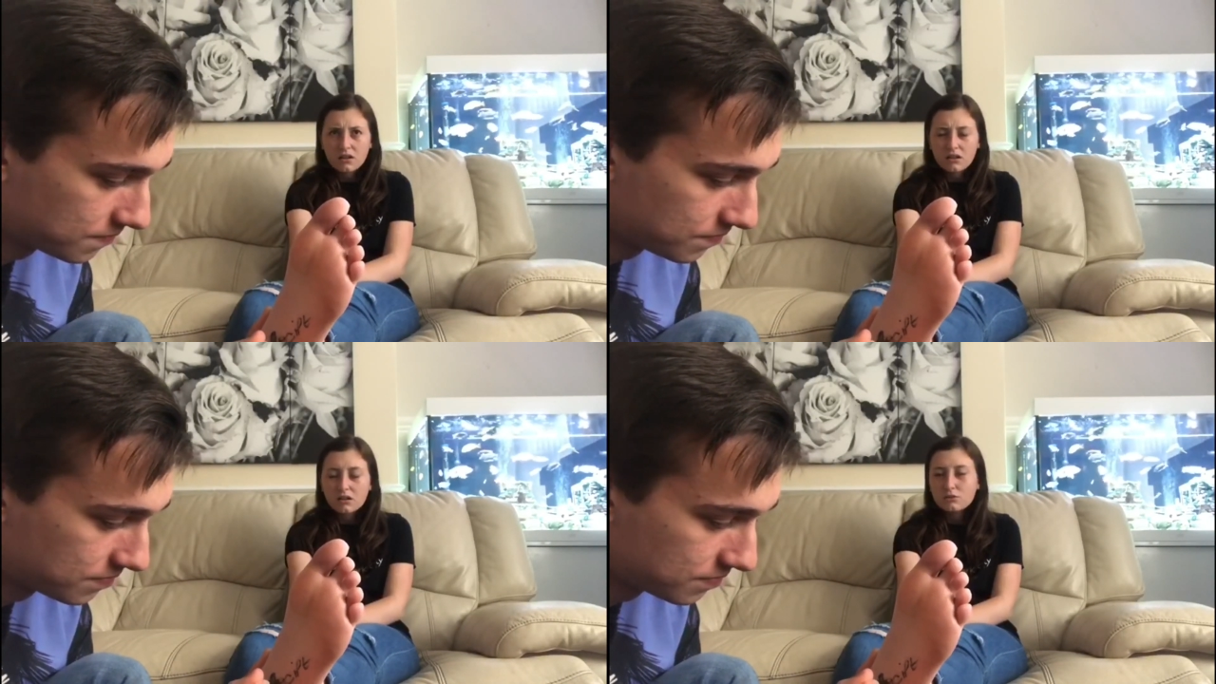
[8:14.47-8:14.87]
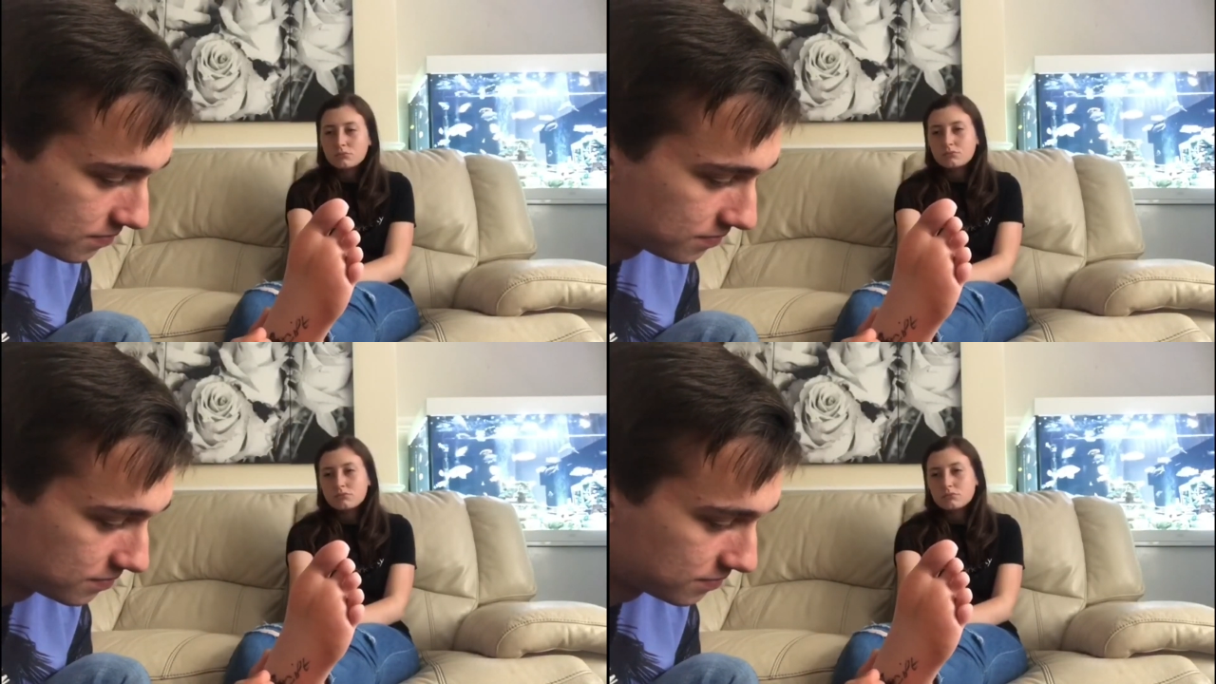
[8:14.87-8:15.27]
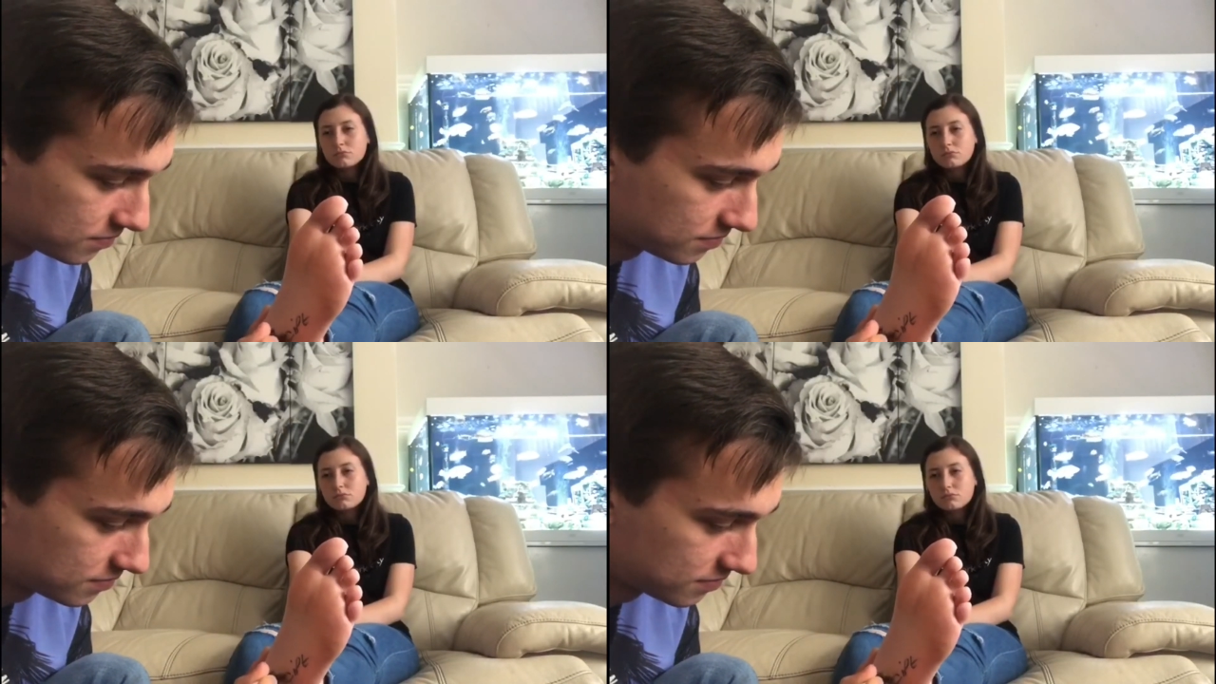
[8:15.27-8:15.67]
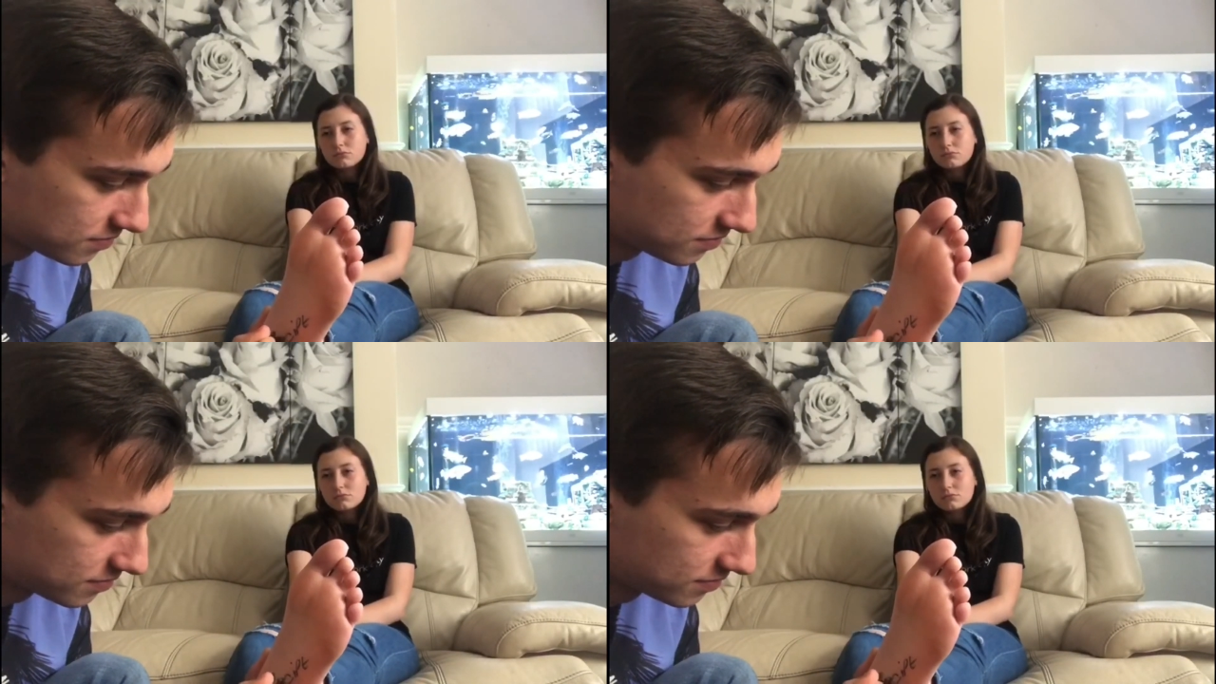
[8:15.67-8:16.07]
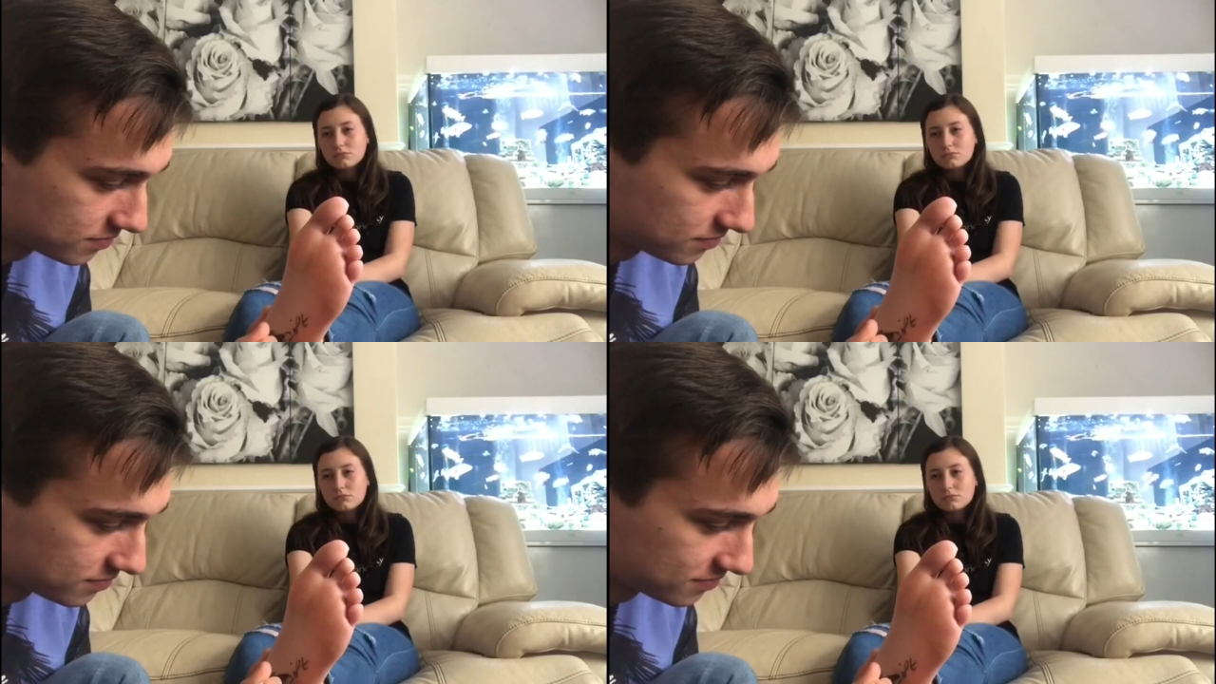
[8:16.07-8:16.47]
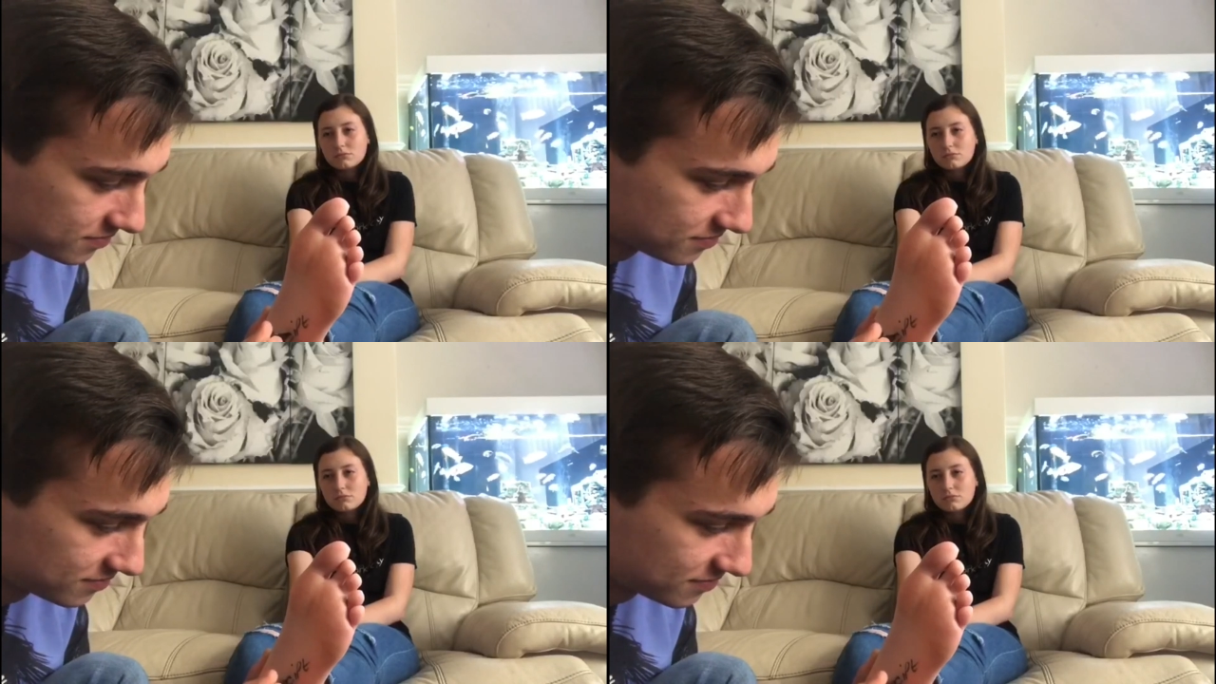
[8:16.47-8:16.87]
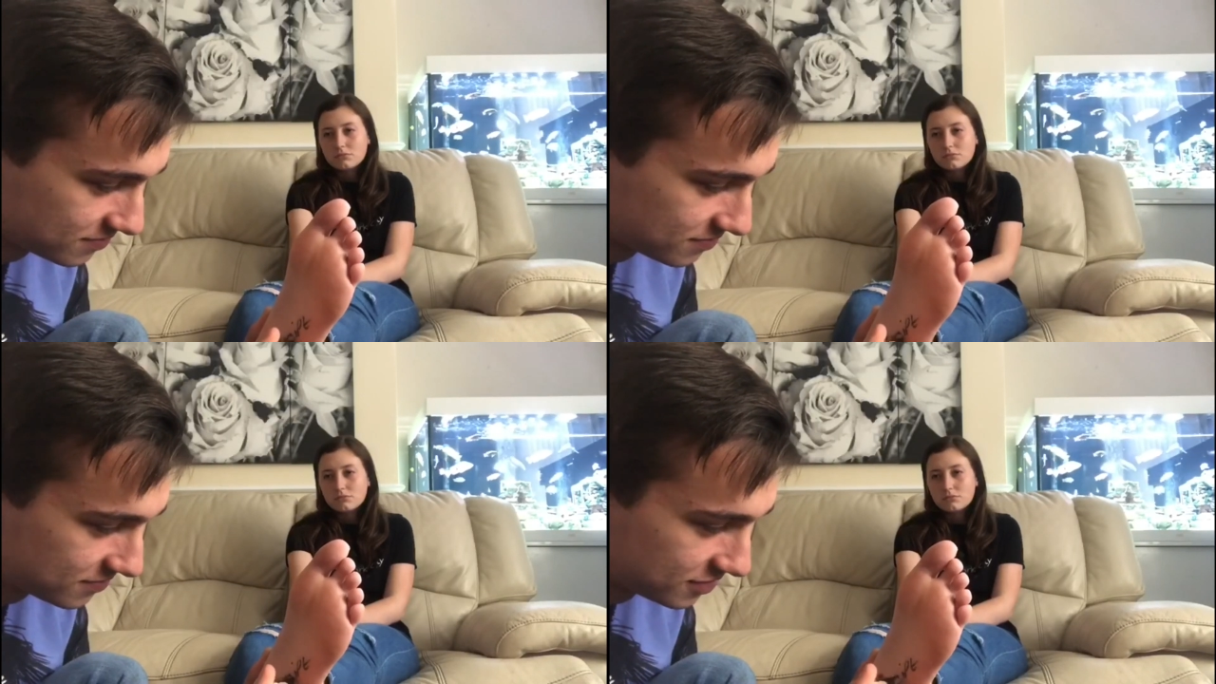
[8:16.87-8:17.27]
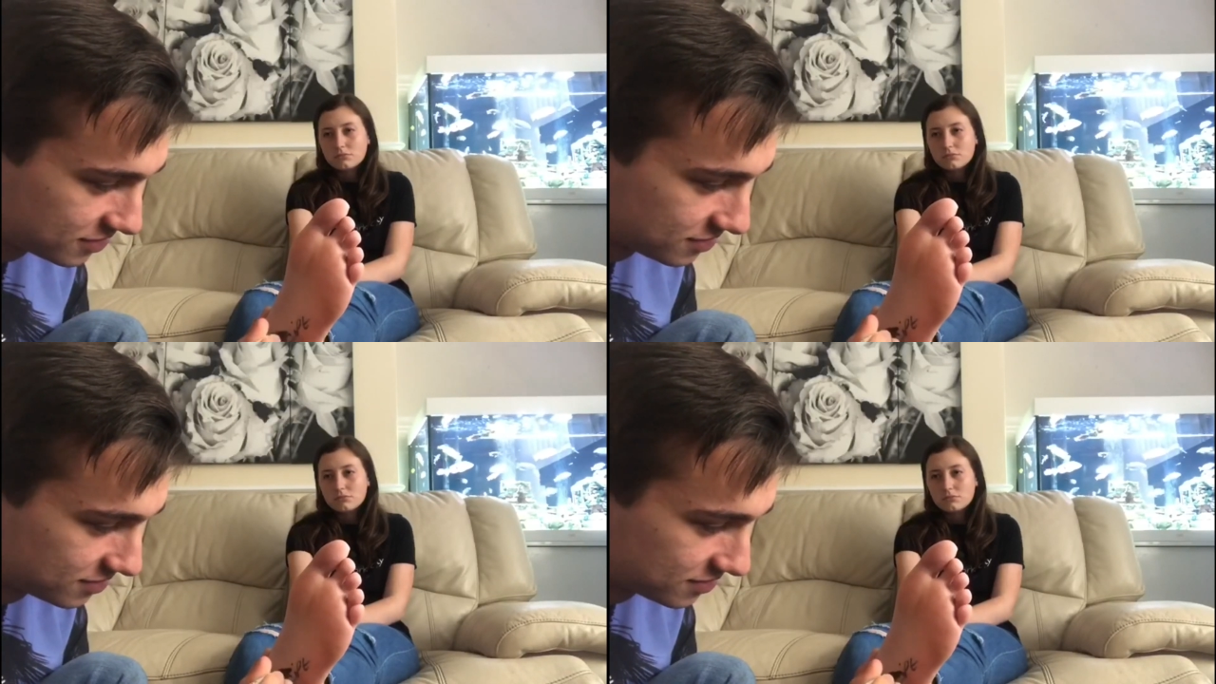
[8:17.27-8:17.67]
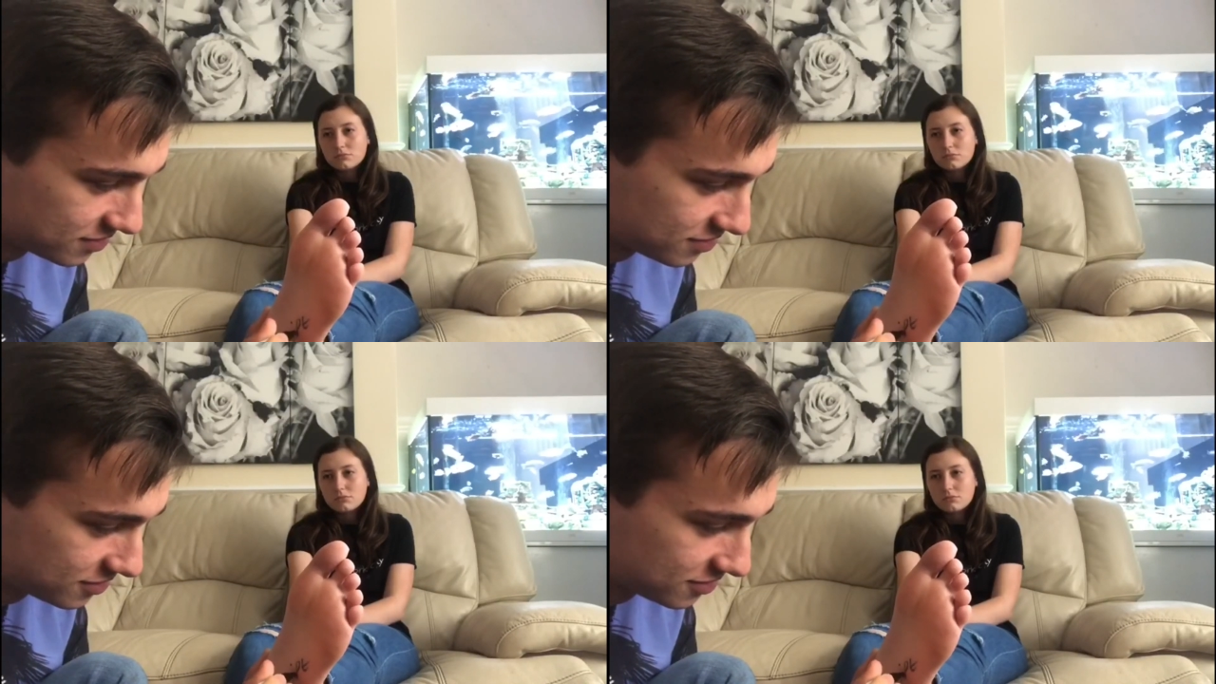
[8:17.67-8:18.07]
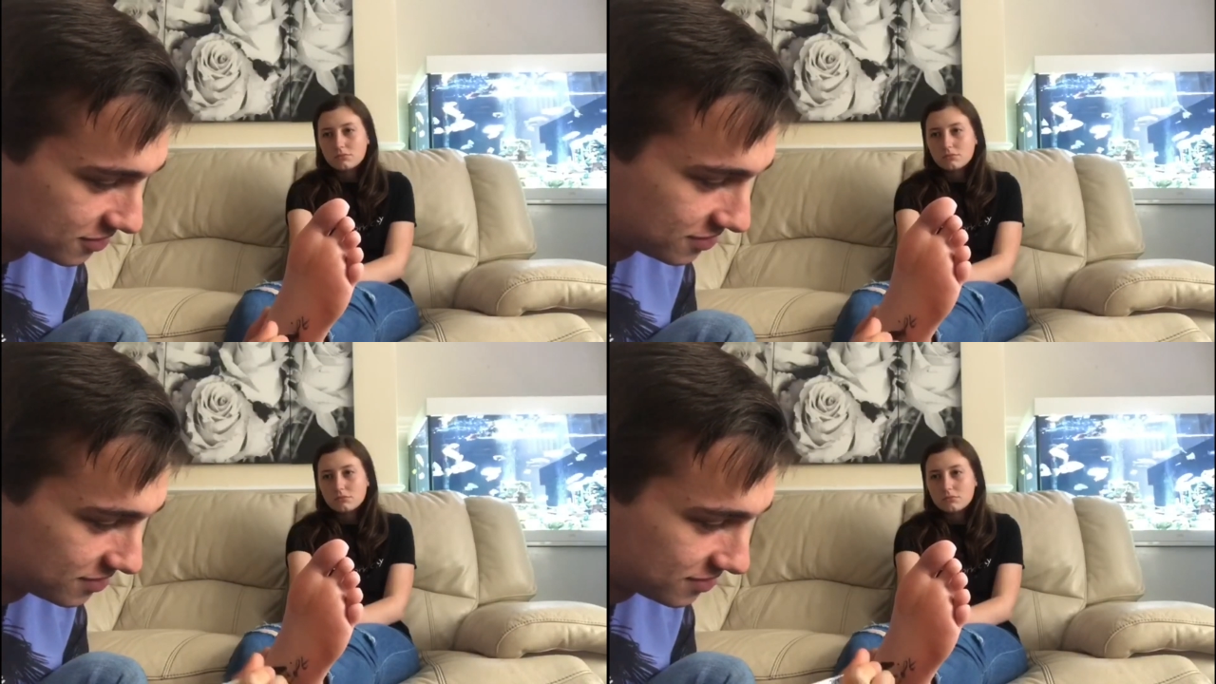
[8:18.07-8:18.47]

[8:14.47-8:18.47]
Nothing is said.